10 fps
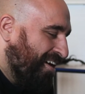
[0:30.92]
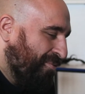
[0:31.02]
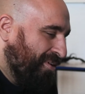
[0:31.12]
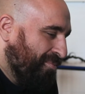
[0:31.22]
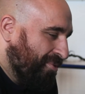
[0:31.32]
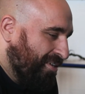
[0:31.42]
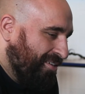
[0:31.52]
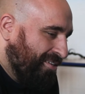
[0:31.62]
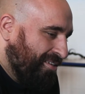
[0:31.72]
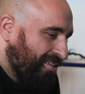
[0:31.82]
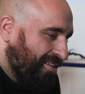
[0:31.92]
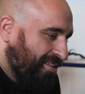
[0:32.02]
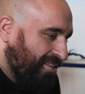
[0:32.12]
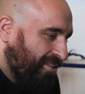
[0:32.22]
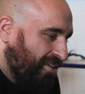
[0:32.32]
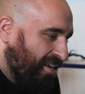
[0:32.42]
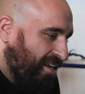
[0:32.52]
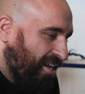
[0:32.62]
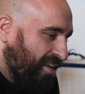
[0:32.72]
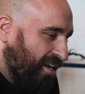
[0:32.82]
nah, man, but you know,
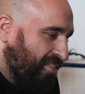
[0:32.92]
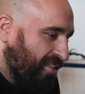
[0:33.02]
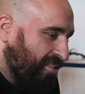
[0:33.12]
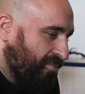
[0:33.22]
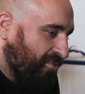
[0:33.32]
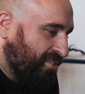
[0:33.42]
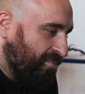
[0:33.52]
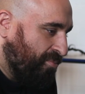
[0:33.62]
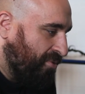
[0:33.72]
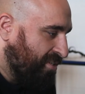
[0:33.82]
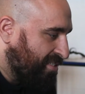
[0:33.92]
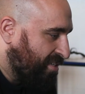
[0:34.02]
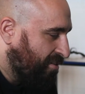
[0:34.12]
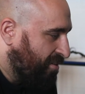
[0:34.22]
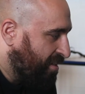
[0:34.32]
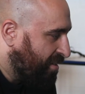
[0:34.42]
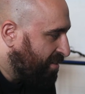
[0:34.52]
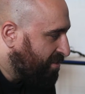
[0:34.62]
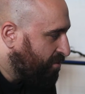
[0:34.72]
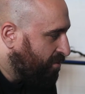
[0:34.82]
I, I think the most important skill that like
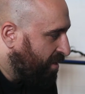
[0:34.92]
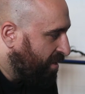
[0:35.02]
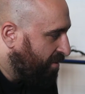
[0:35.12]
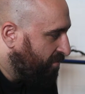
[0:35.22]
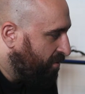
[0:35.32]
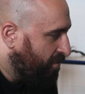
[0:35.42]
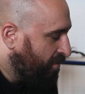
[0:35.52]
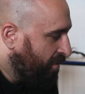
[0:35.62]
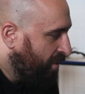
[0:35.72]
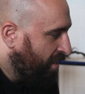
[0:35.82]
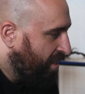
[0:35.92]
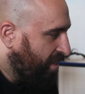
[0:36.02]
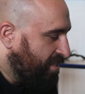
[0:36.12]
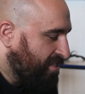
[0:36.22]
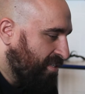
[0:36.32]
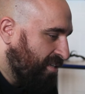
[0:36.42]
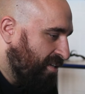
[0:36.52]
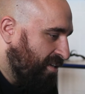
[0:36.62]
a school can give you is